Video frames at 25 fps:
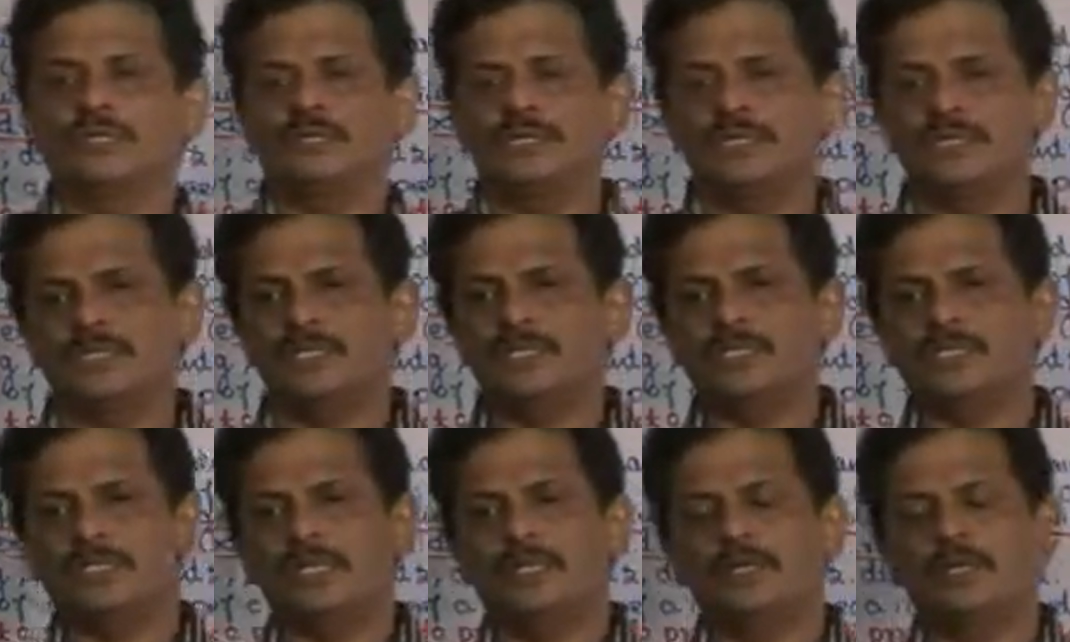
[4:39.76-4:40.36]

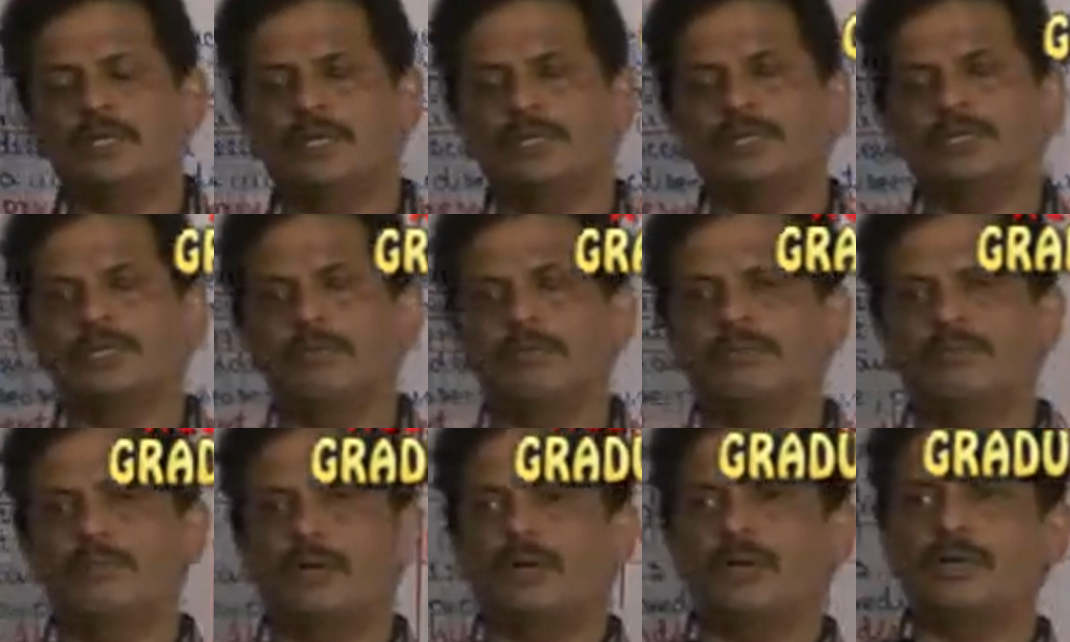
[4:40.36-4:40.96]
means
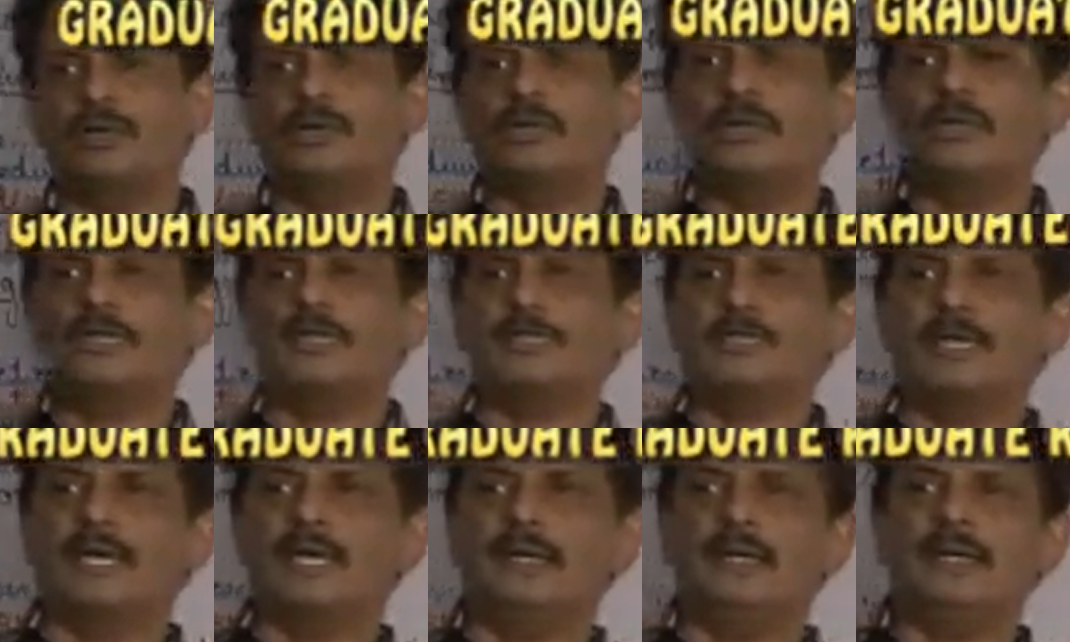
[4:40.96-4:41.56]
your body
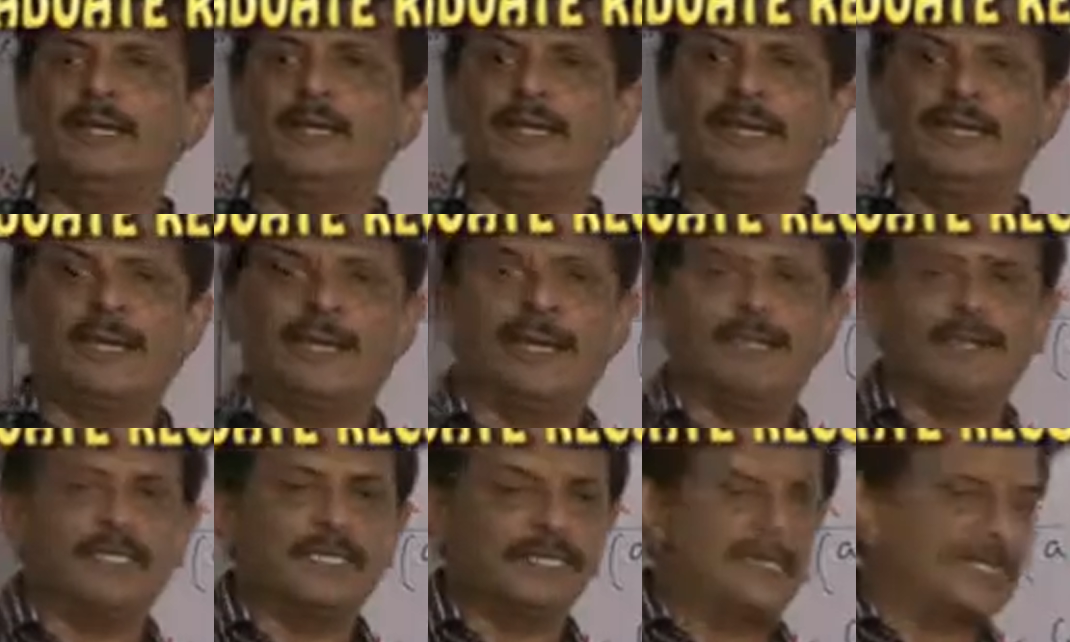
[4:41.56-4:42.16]
is highly
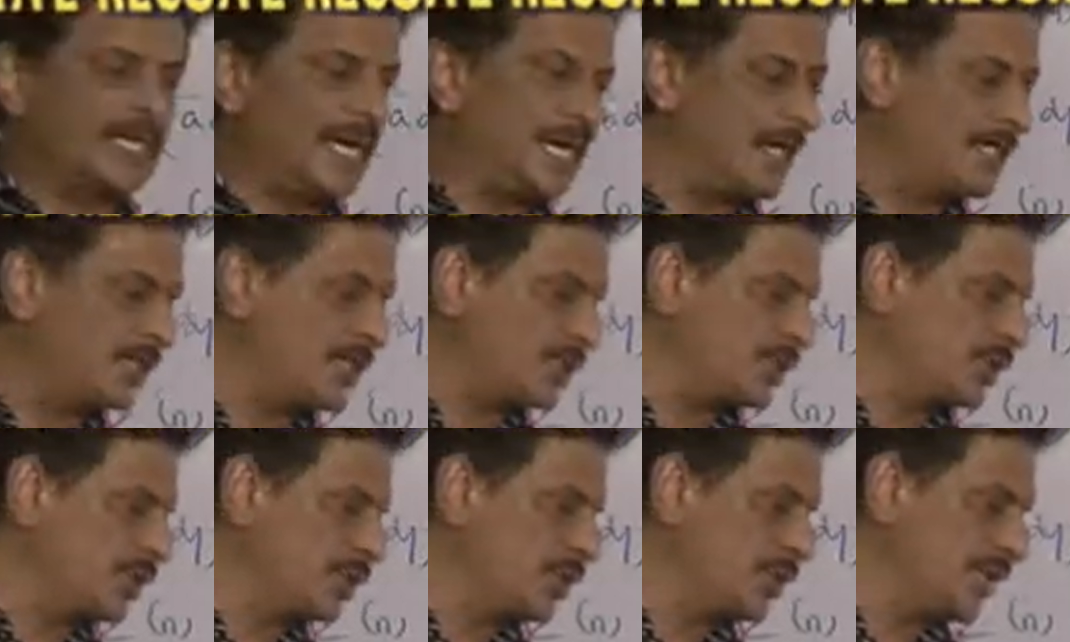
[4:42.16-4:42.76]
having
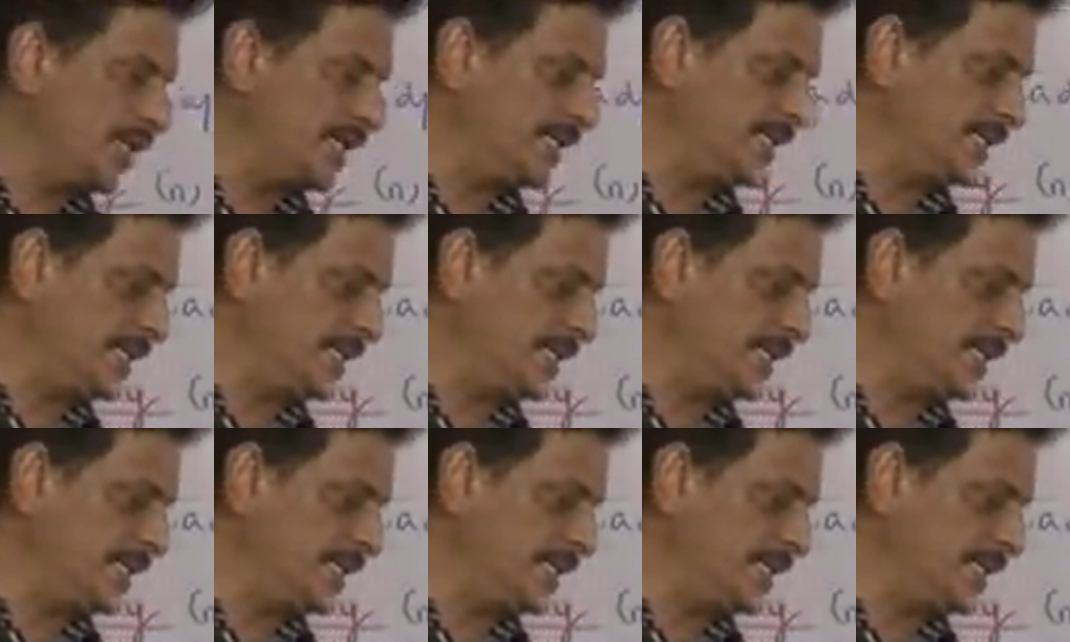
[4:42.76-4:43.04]
chances to get